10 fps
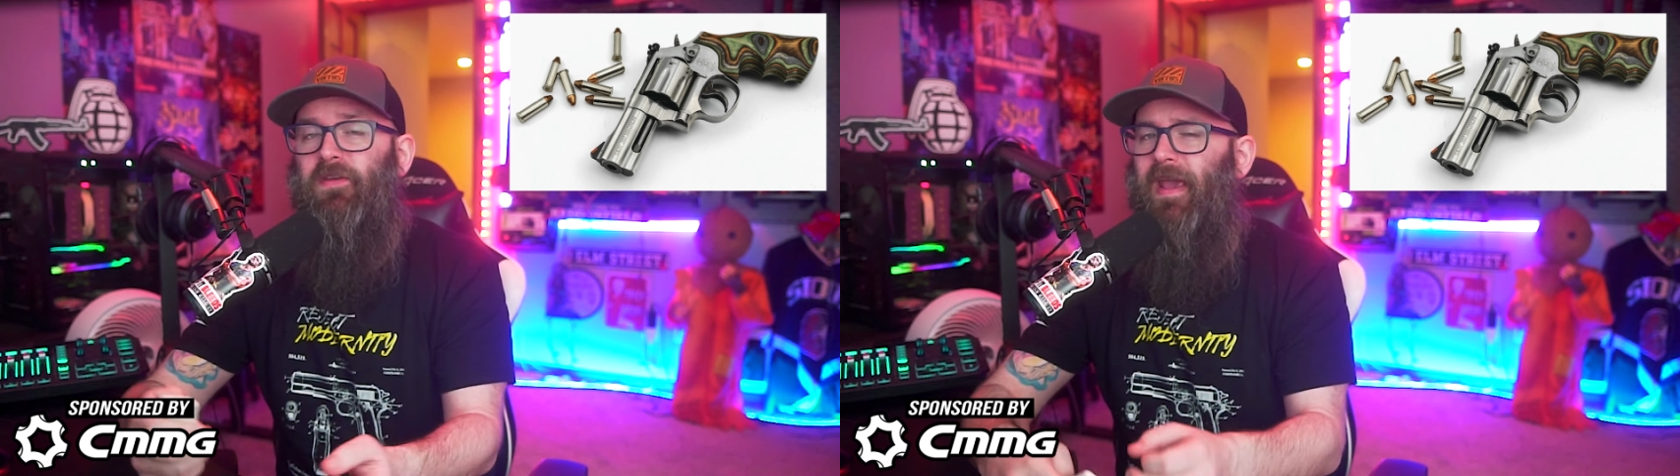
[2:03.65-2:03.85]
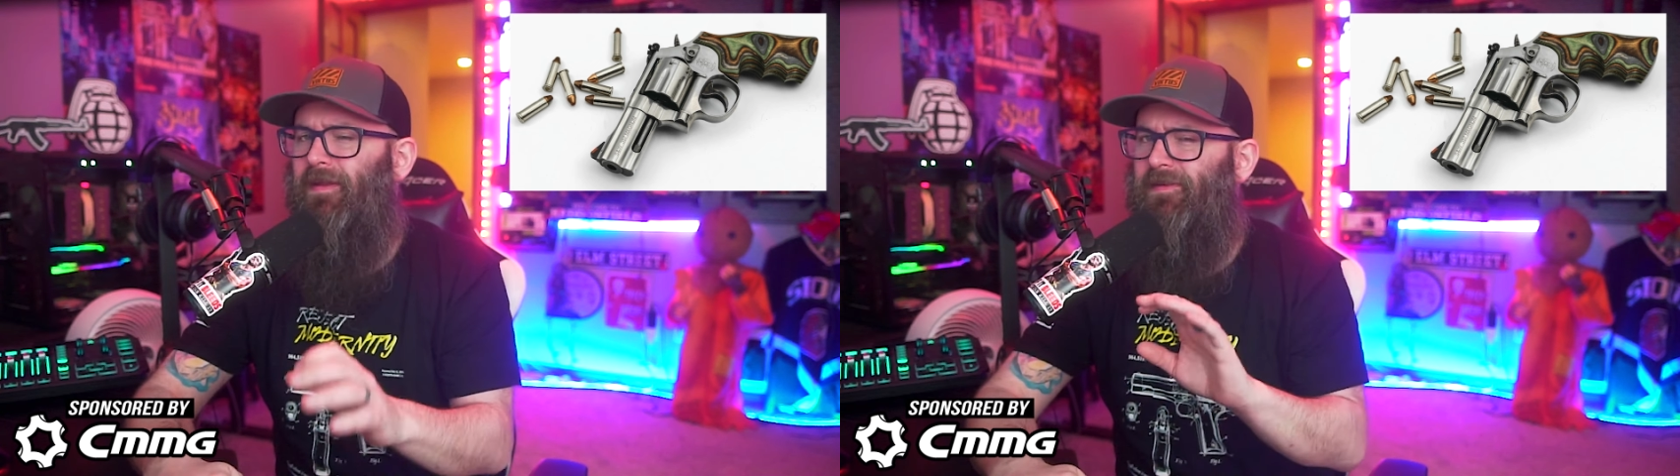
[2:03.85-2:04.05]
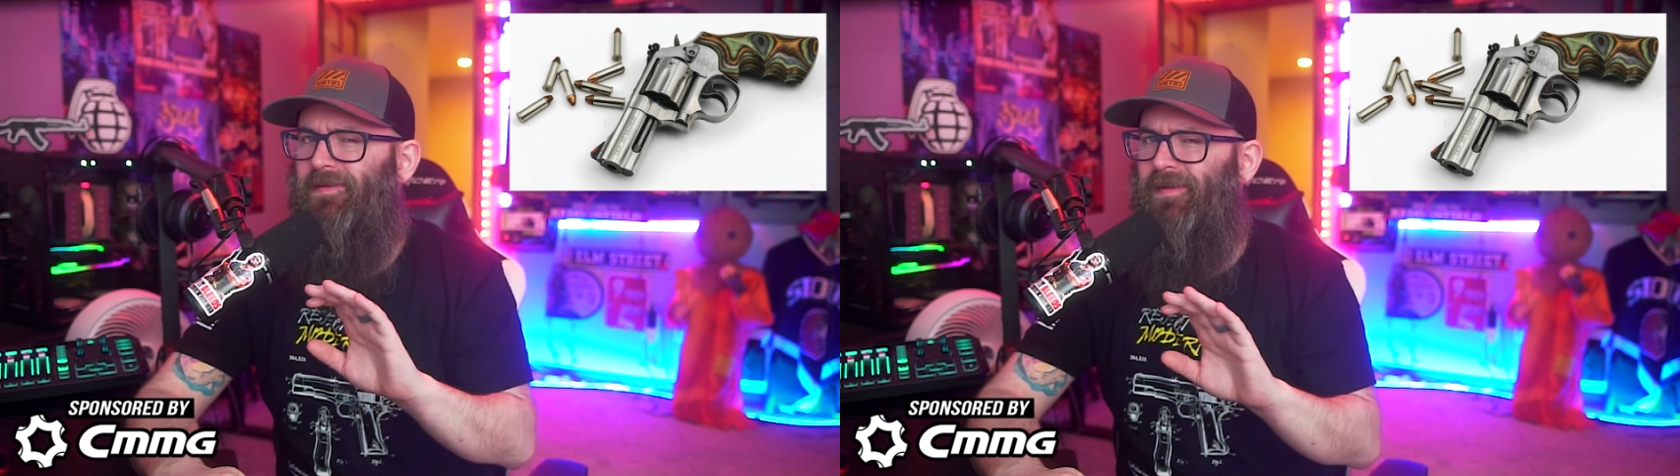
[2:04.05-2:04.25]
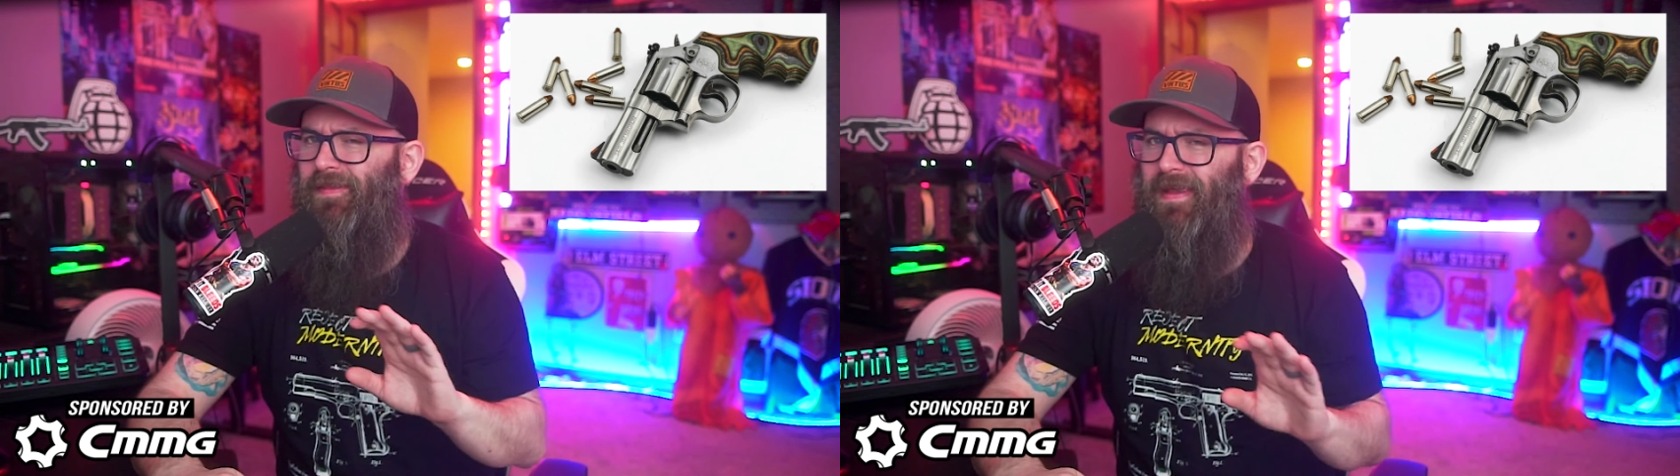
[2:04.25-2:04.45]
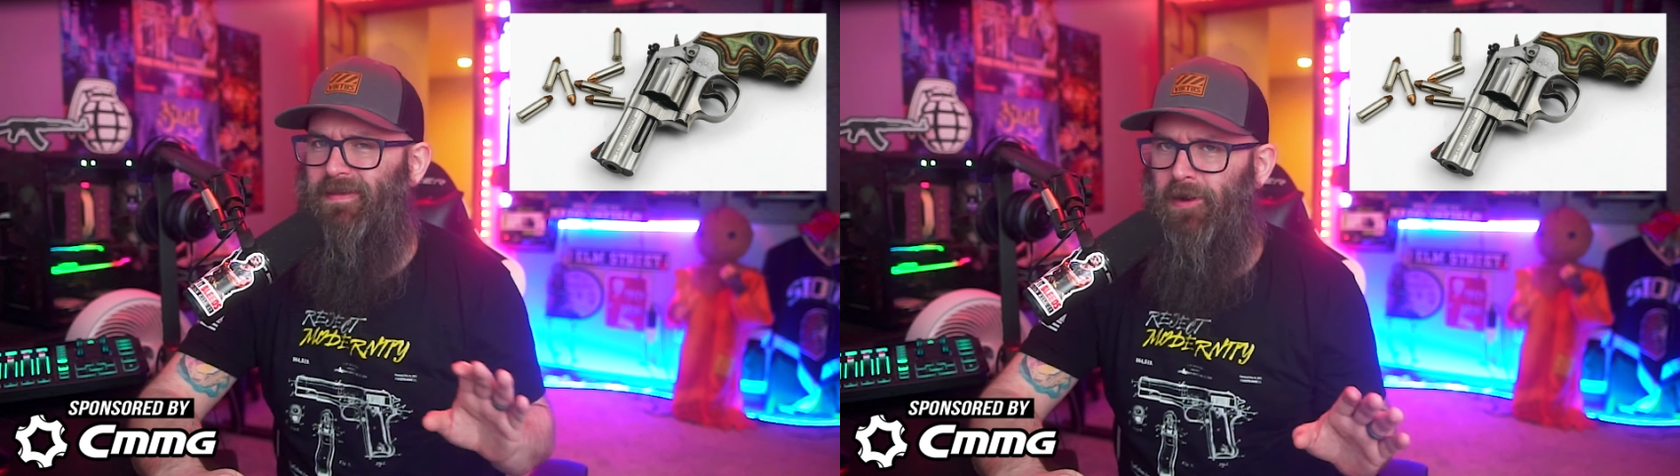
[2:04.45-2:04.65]
cases,
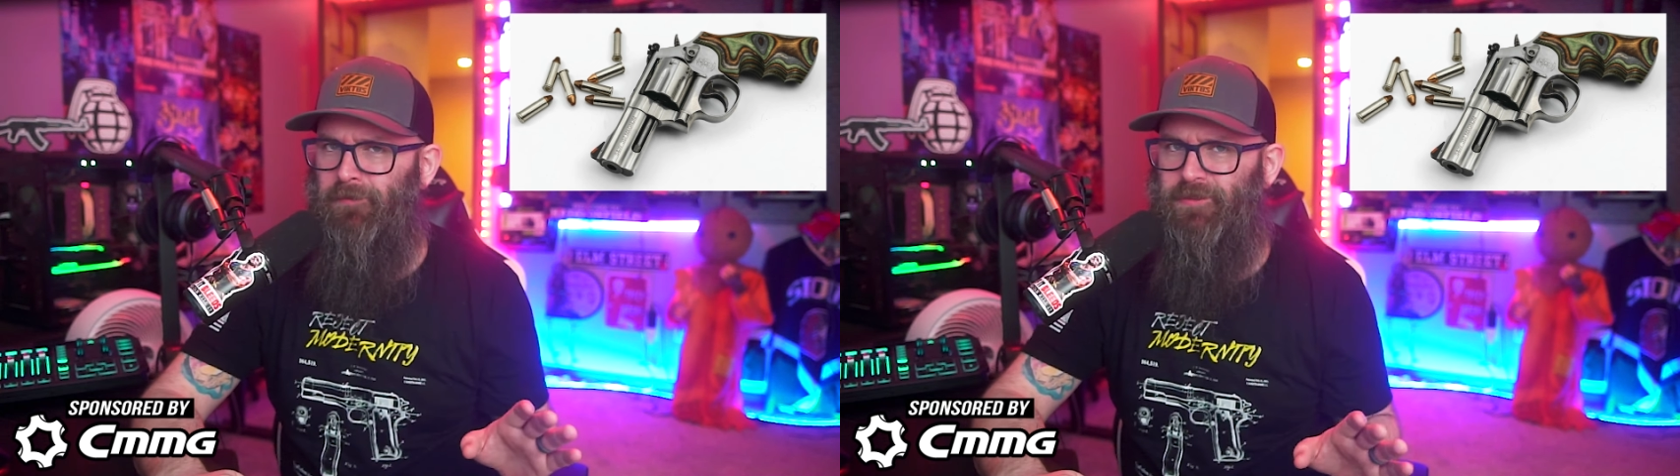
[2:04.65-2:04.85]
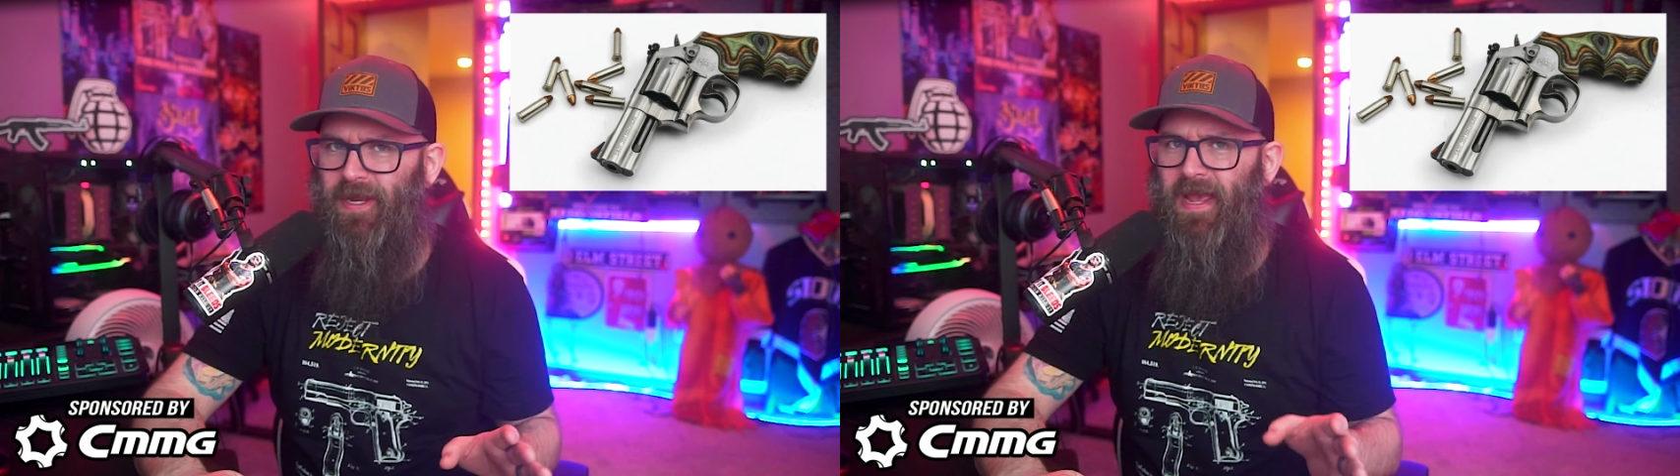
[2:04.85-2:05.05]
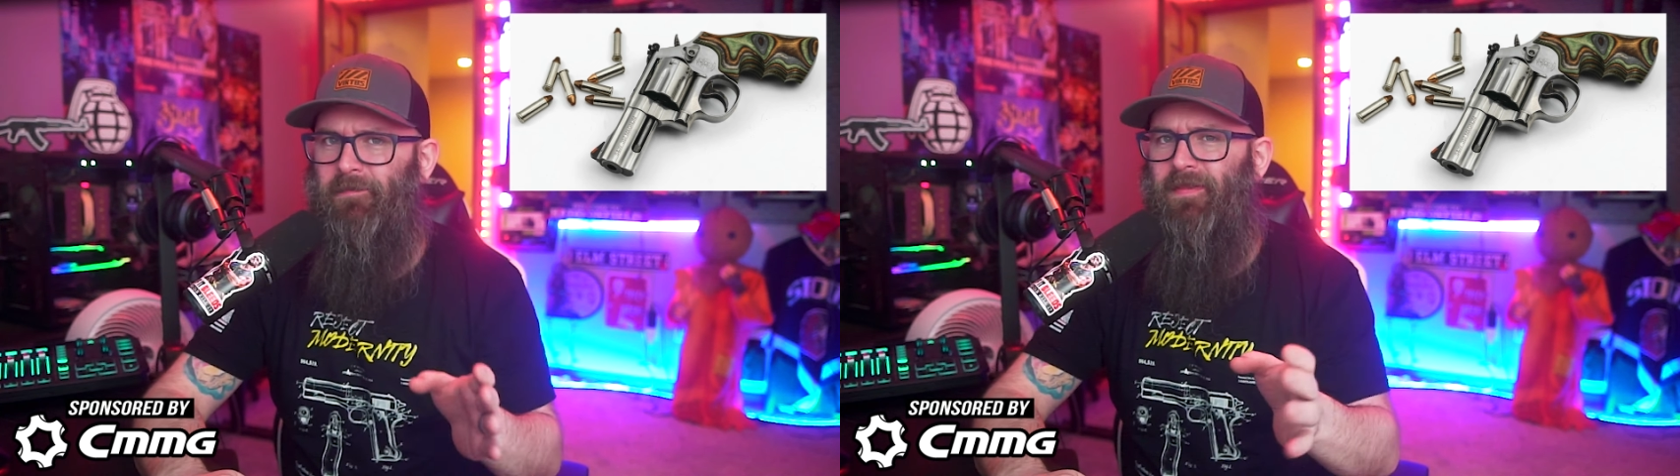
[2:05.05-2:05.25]
they don't jam.